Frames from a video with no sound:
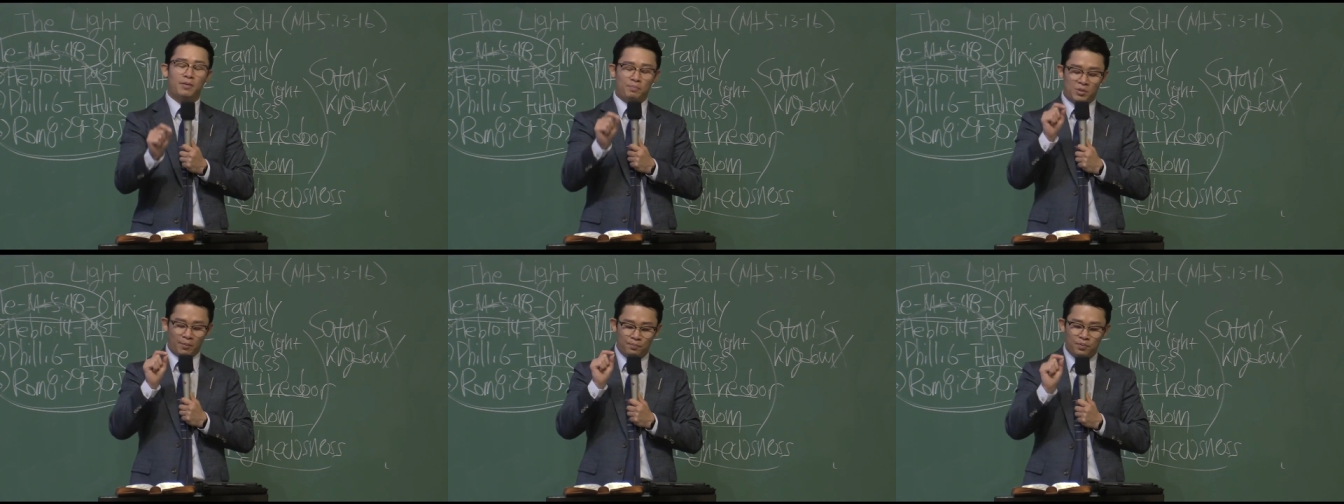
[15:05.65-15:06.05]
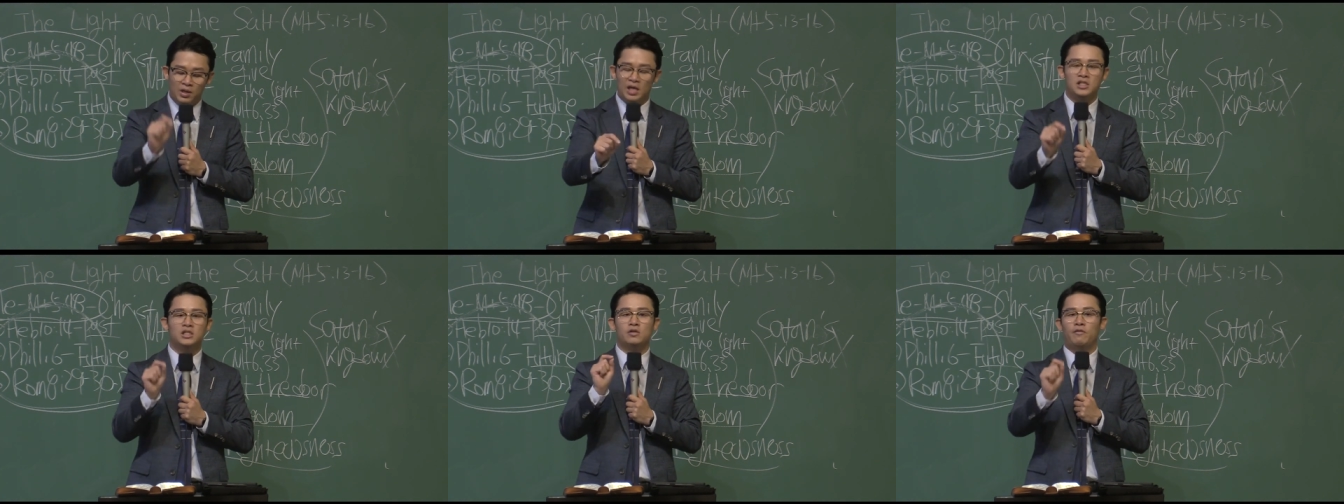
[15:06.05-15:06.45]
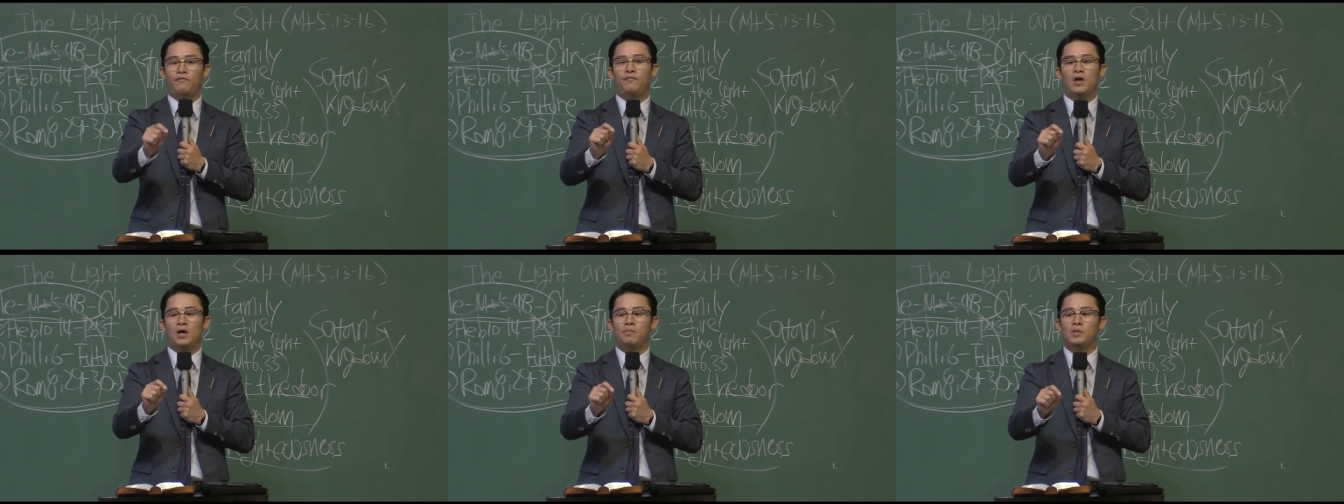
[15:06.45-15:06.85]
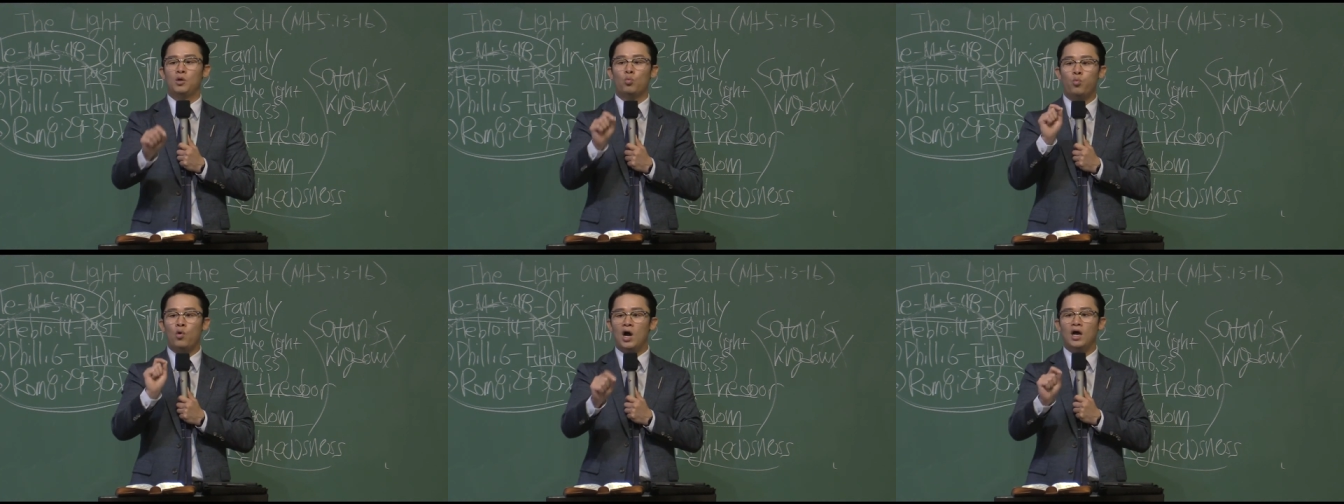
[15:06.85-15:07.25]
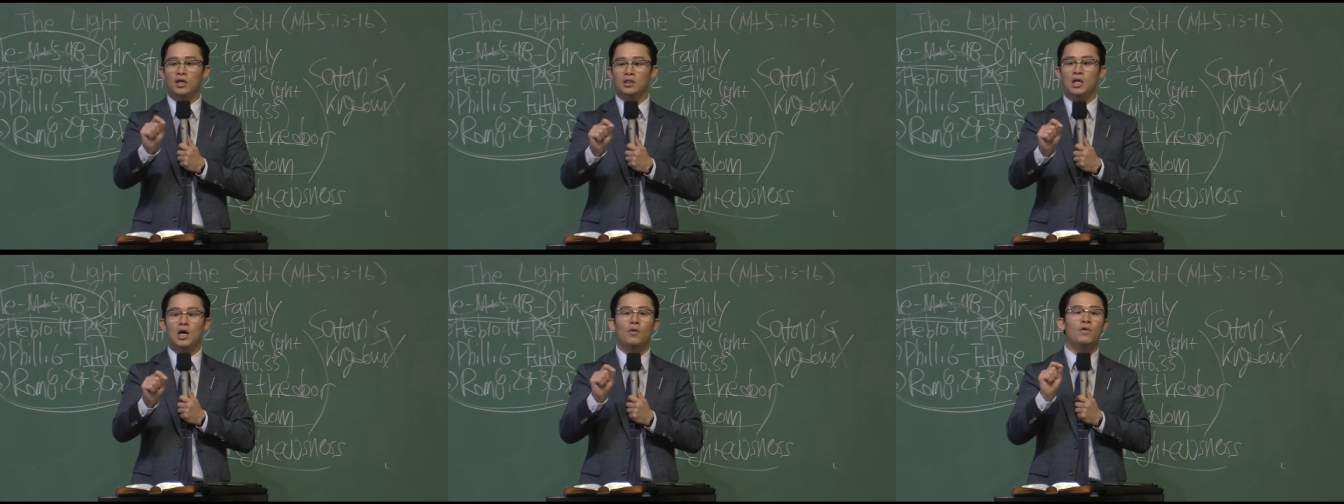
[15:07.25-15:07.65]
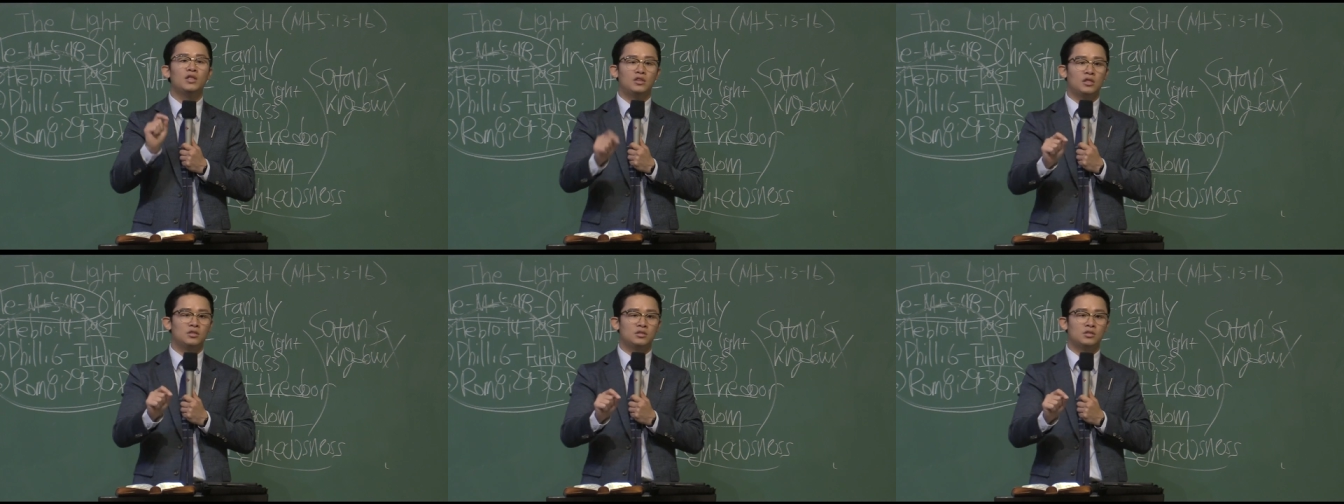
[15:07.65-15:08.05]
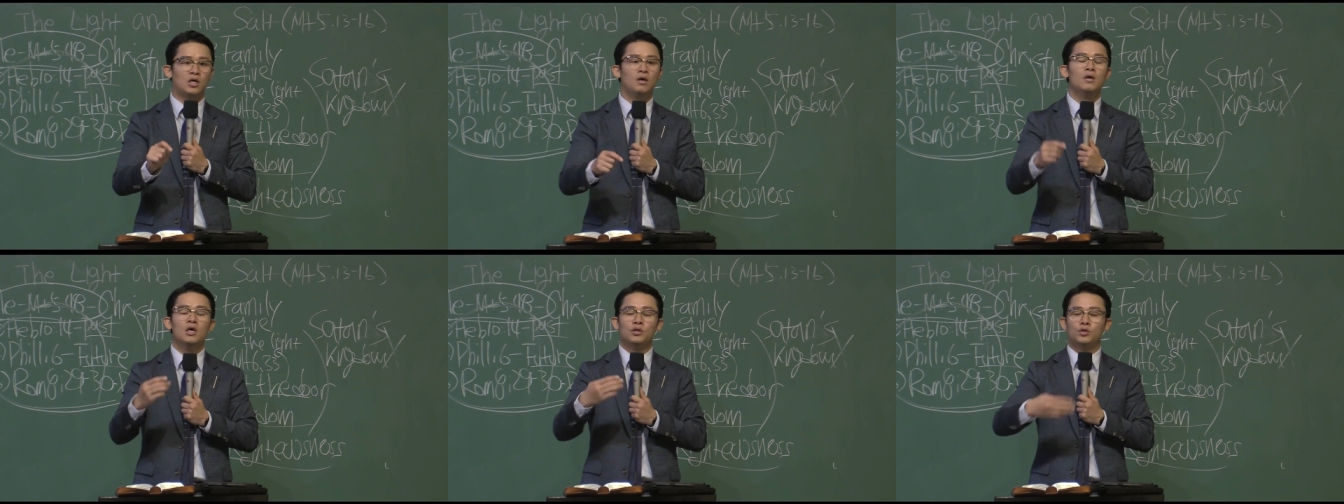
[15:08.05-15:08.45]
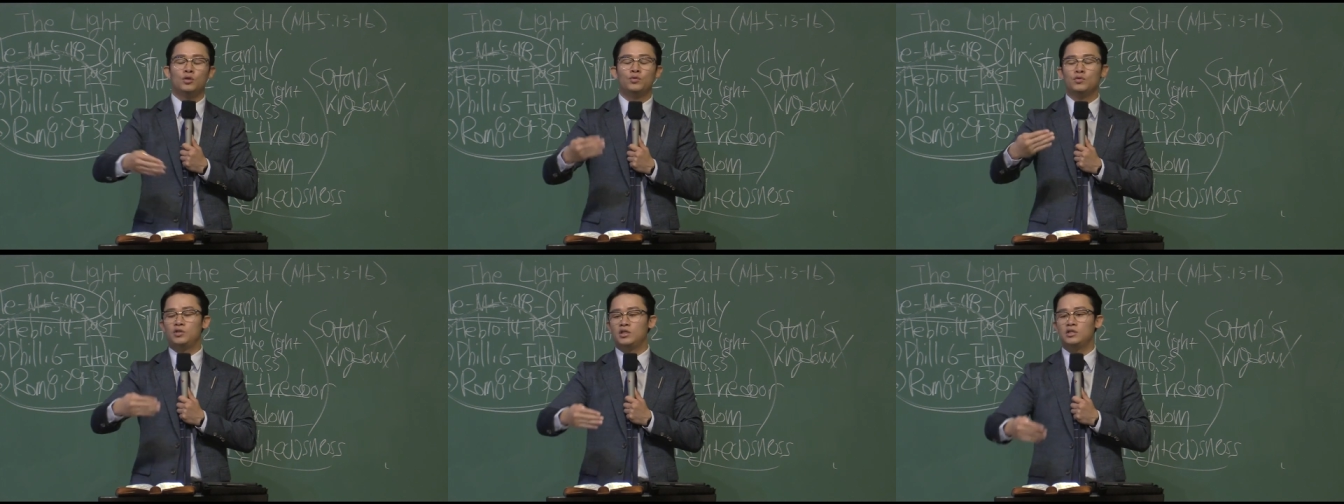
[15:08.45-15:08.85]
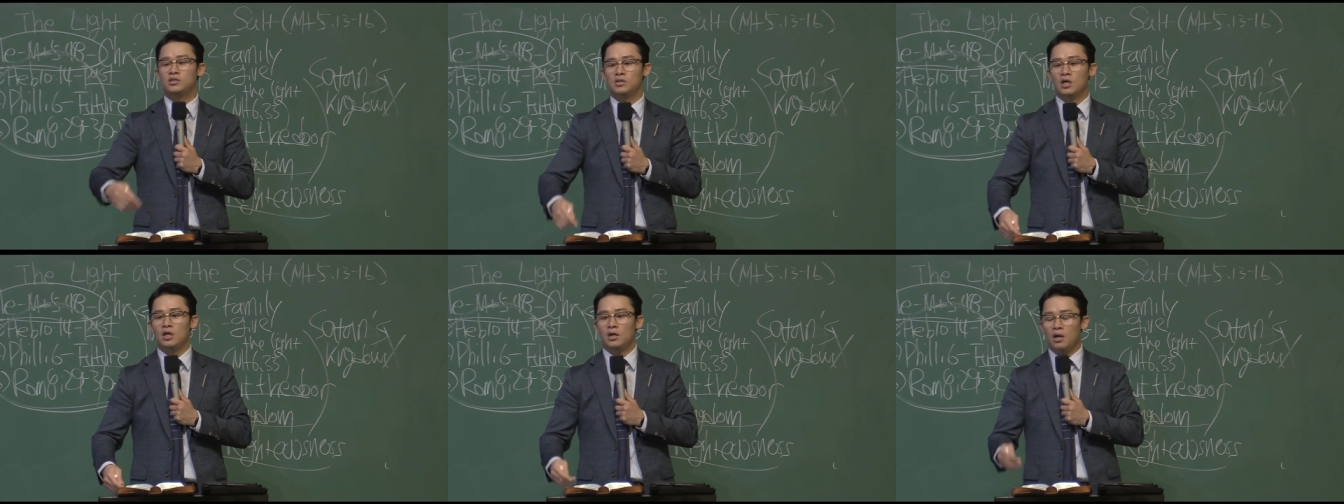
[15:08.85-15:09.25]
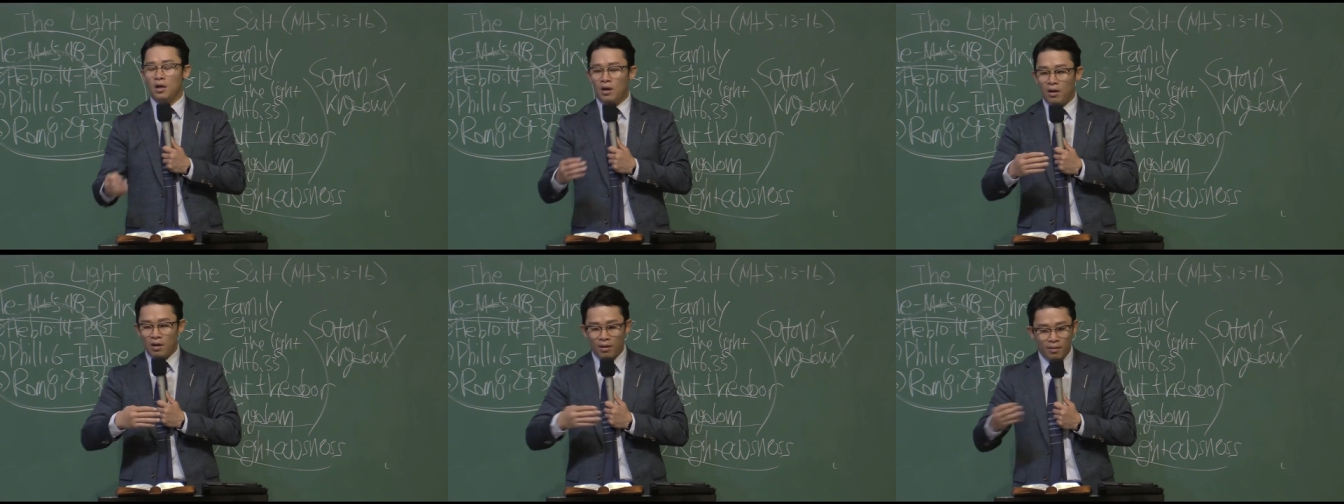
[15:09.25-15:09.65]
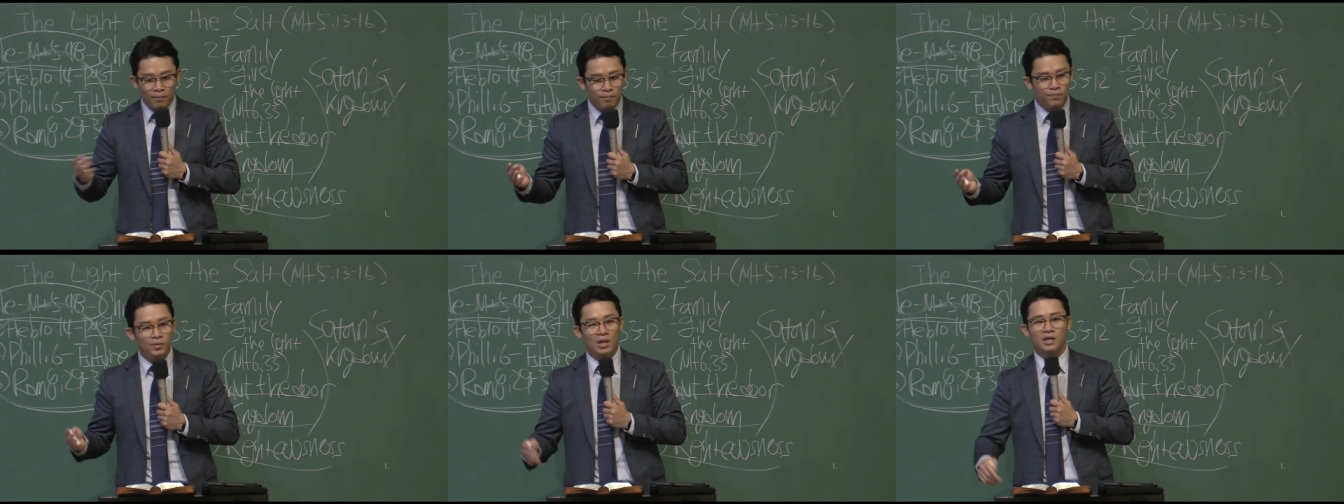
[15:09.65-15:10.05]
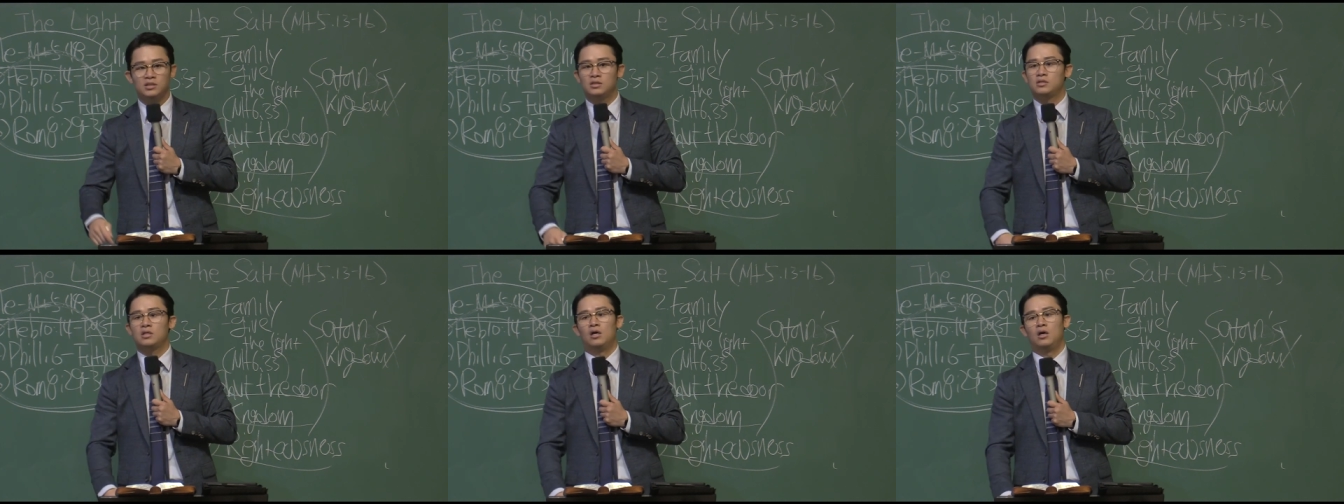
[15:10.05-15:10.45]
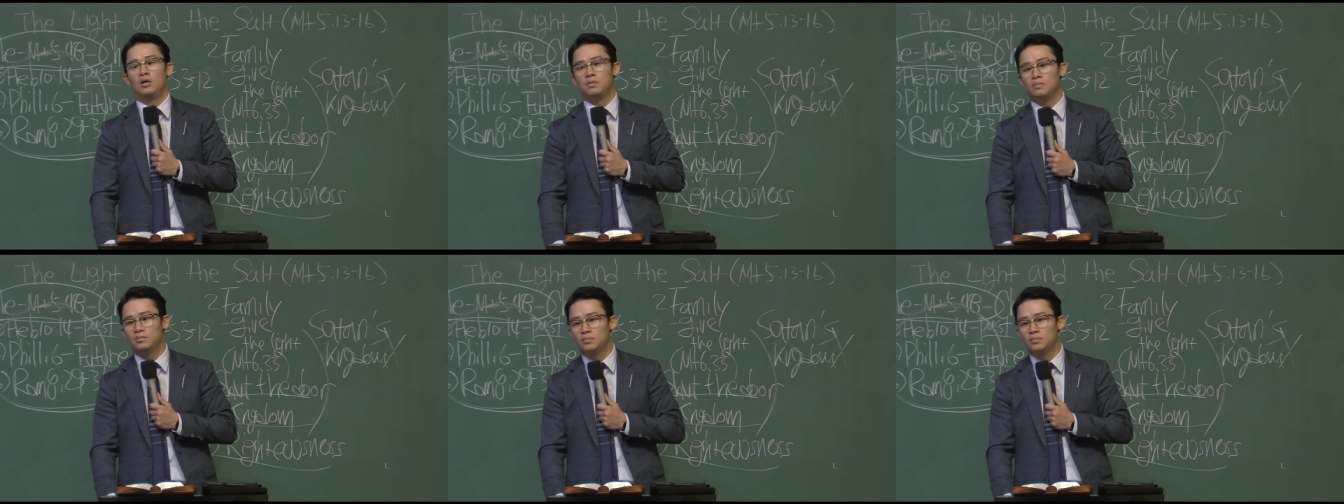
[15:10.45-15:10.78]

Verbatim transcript: the blessing of family right now at this uh, through this blessed time.